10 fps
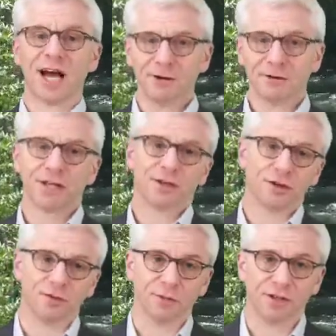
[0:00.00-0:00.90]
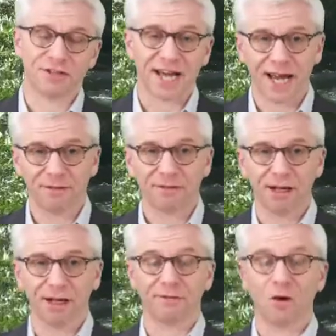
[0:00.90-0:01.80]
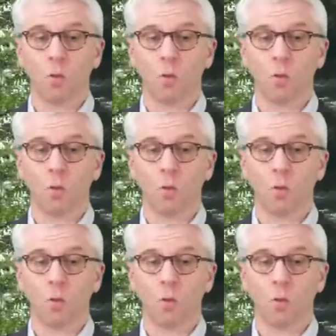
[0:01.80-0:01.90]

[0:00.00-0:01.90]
only human to ever live